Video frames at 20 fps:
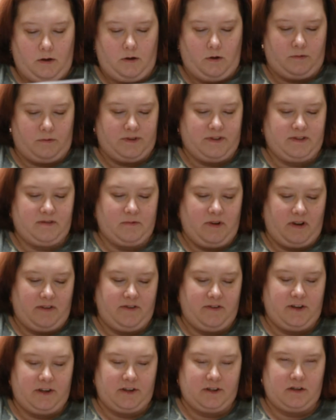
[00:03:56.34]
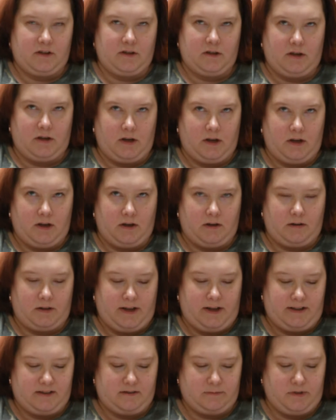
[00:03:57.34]
oh, this is what I finished uh,
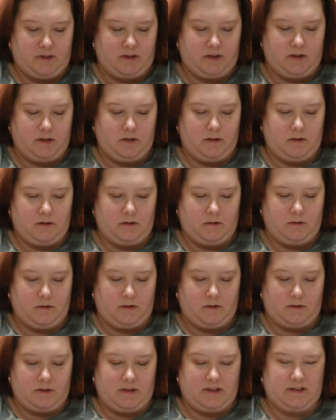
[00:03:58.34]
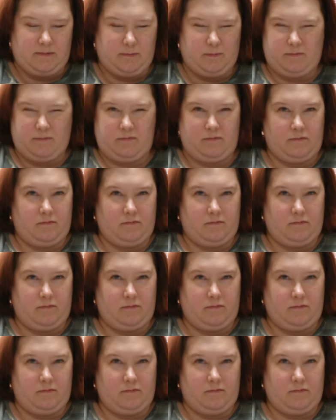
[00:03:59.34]
last month, or this,